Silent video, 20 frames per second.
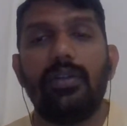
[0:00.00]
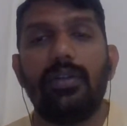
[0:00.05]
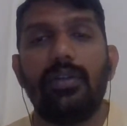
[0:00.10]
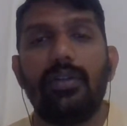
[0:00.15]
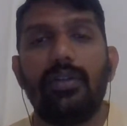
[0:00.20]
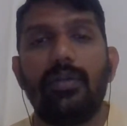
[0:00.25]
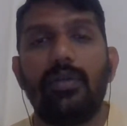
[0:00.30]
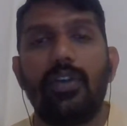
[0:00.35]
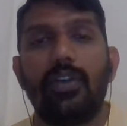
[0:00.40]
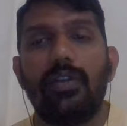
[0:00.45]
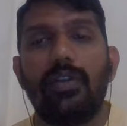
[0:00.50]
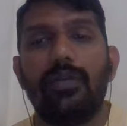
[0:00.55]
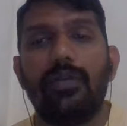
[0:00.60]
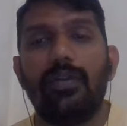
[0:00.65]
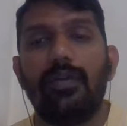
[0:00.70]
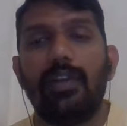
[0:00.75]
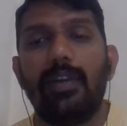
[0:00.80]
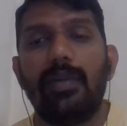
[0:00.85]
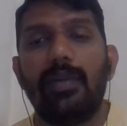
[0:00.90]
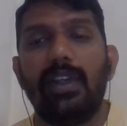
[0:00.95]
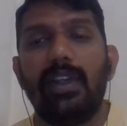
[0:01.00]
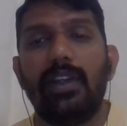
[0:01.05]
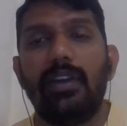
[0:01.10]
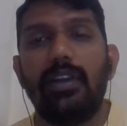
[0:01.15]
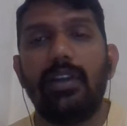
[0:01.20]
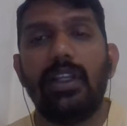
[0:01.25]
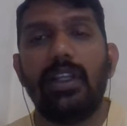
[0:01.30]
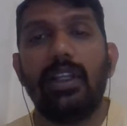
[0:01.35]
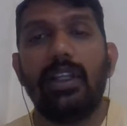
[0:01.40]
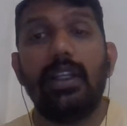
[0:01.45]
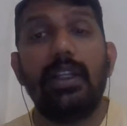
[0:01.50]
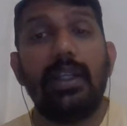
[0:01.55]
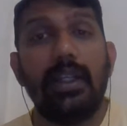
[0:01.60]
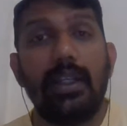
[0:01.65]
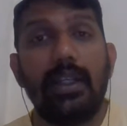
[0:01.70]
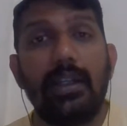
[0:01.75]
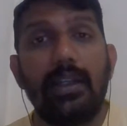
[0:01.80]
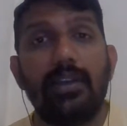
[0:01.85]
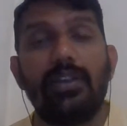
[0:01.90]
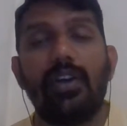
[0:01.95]
tomorrow we will be
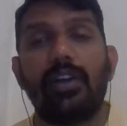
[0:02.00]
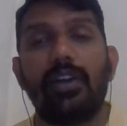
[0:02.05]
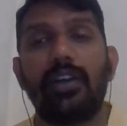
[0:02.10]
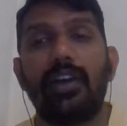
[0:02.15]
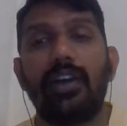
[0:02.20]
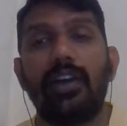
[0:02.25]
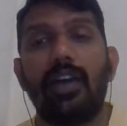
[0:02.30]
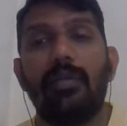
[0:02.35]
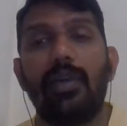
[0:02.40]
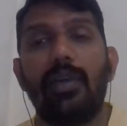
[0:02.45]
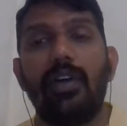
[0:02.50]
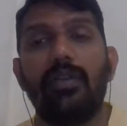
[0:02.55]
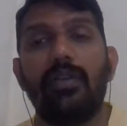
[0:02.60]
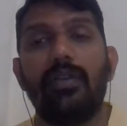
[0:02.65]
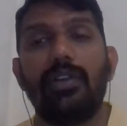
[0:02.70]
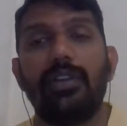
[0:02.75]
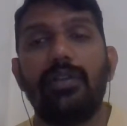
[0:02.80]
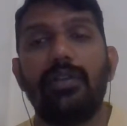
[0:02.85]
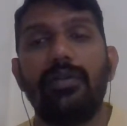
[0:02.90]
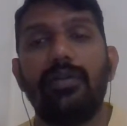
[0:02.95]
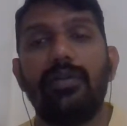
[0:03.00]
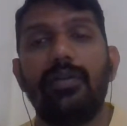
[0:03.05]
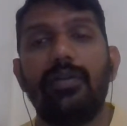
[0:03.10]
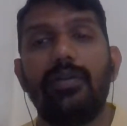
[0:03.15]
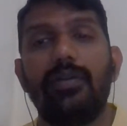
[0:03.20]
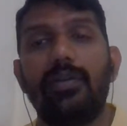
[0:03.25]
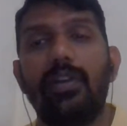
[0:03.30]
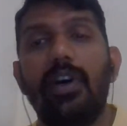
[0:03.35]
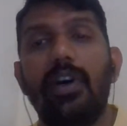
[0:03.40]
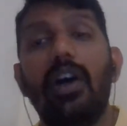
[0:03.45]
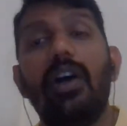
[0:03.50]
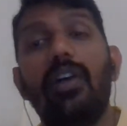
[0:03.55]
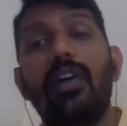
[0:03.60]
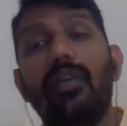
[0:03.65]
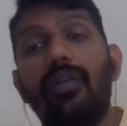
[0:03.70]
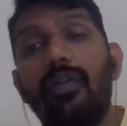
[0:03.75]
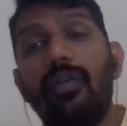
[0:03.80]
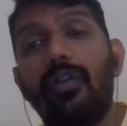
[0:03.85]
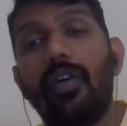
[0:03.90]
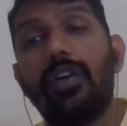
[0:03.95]
talking about
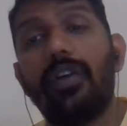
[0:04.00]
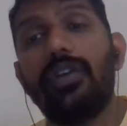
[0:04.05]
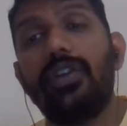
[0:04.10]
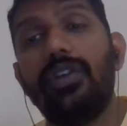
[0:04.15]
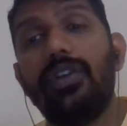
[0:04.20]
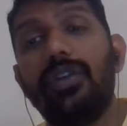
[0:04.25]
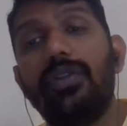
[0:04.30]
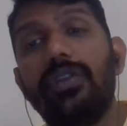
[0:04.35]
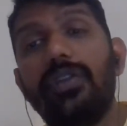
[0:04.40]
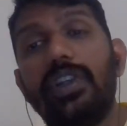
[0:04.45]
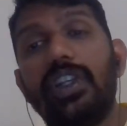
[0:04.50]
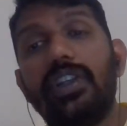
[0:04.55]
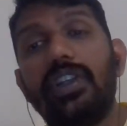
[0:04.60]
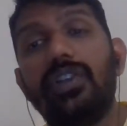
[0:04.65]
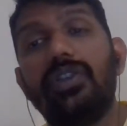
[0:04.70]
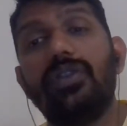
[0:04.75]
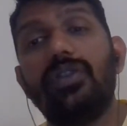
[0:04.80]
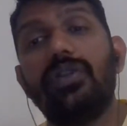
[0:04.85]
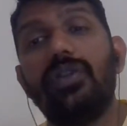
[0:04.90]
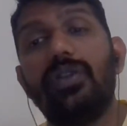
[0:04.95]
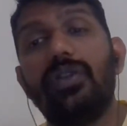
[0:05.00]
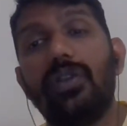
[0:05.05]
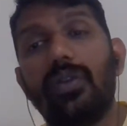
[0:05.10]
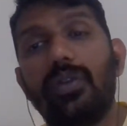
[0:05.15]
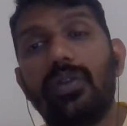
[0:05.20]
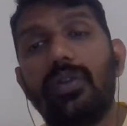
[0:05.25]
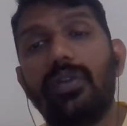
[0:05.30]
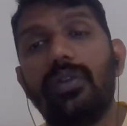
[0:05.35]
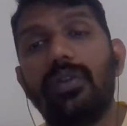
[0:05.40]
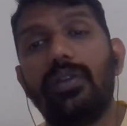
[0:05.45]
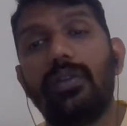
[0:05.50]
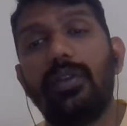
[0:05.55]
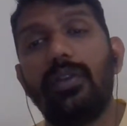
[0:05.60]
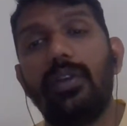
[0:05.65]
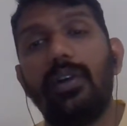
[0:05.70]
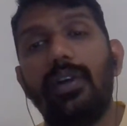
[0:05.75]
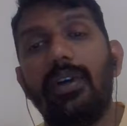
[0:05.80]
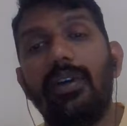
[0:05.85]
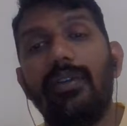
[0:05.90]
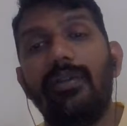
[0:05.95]
what you need to know
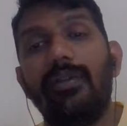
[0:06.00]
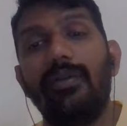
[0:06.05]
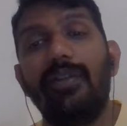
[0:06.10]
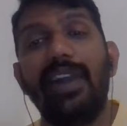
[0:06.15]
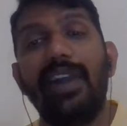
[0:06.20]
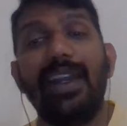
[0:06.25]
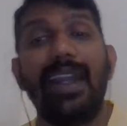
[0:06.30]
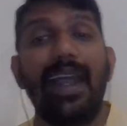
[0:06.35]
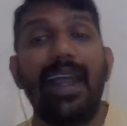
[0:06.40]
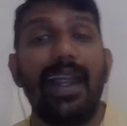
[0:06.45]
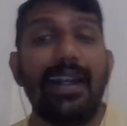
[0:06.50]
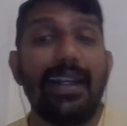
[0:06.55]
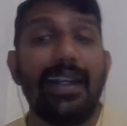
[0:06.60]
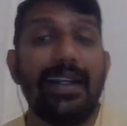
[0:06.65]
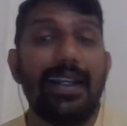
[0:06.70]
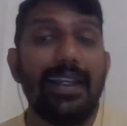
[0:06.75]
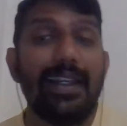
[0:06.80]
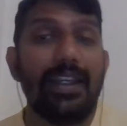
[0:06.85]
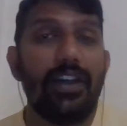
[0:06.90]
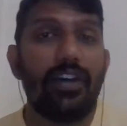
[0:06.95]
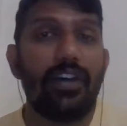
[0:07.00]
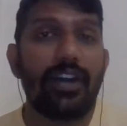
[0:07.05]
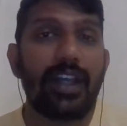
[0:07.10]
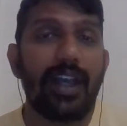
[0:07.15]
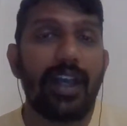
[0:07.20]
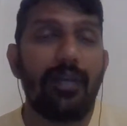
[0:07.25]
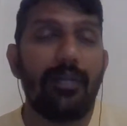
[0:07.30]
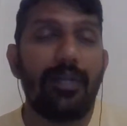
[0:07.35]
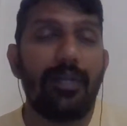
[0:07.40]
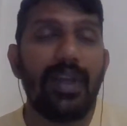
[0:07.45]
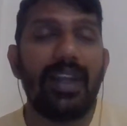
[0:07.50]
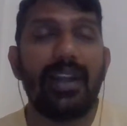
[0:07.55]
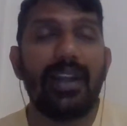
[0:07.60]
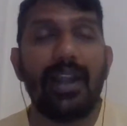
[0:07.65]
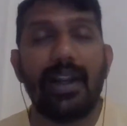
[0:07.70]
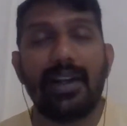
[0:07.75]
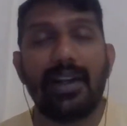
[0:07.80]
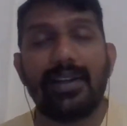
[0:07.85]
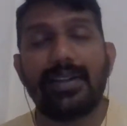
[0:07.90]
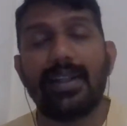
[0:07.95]
when editing your campaign
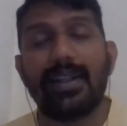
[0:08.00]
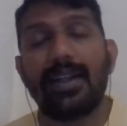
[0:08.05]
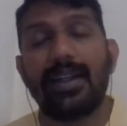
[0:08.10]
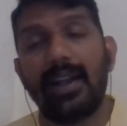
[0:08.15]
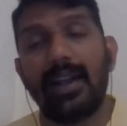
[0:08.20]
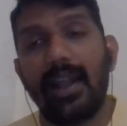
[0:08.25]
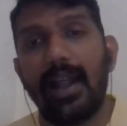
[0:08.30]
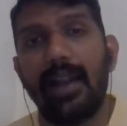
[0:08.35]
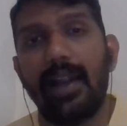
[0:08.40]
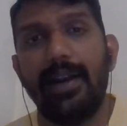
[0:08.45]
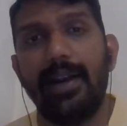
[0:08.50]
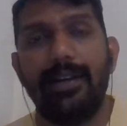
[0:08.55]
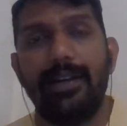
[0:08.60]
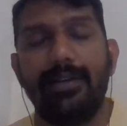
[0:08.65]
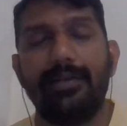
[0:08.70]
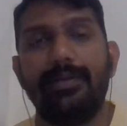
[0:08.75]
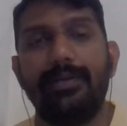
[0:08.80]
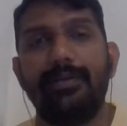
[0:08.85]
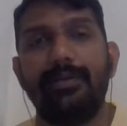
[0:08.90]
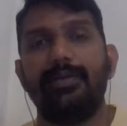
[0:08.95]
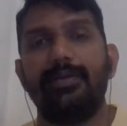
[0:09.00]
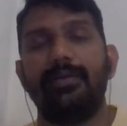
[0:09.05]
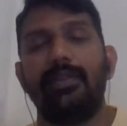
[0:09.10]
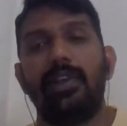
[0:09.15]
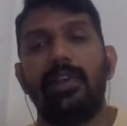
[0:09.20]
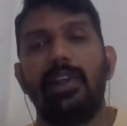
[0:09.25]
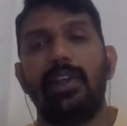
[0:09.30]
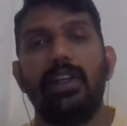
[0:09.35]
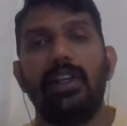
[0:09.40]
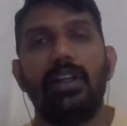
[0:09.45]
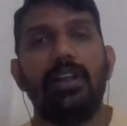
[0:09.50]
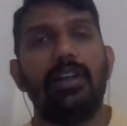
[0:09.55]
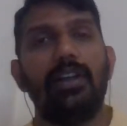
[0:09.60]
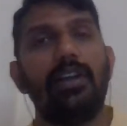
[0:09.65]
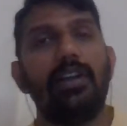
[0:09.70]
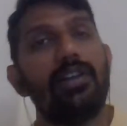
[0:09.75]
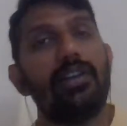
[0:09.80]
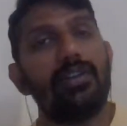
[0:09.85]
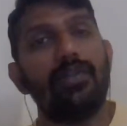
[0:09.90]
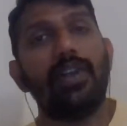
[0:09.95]
at set an ad.
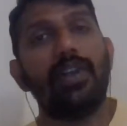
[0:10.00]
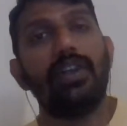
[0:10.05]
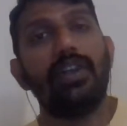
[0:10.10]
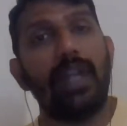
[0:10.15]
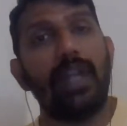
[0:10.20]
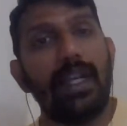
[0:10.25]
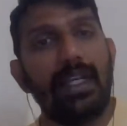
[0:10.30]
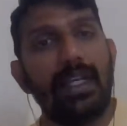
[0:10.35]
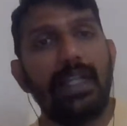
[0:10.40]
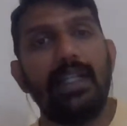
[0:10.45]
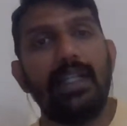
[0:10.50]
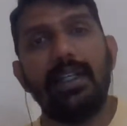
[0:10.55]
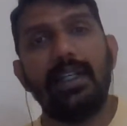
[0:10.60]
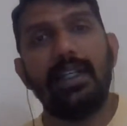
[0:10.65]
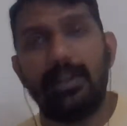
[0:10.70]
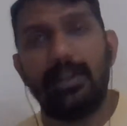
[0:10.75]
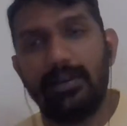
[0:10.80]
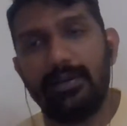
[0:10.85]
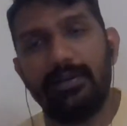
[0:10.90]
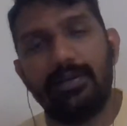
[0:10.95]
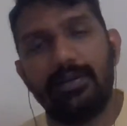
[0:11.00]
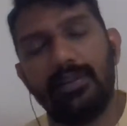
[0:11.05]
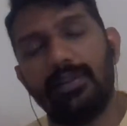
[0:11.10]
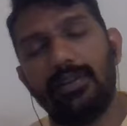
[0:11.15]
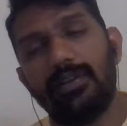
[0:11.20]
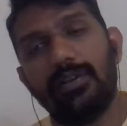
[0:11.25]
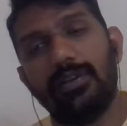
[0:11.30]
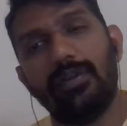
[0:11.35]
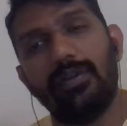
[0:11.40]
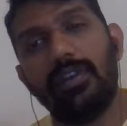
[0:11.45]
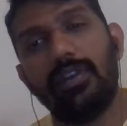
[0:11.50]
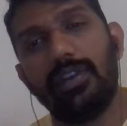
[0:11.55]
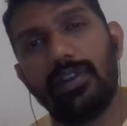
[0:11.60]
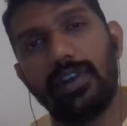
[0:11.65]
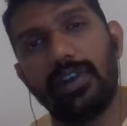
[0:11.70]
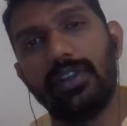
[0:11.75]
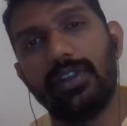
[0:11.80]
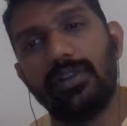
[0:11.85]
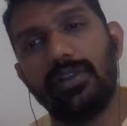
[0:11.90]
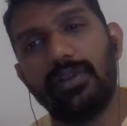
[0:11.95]
So when you edit it, so what you
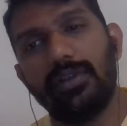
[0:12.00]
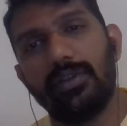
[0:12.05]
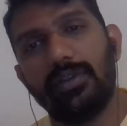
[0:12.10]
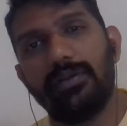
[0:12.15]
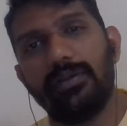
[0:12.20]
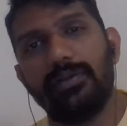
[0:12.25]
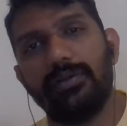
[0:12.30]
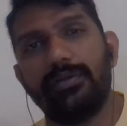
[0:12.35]
need to know.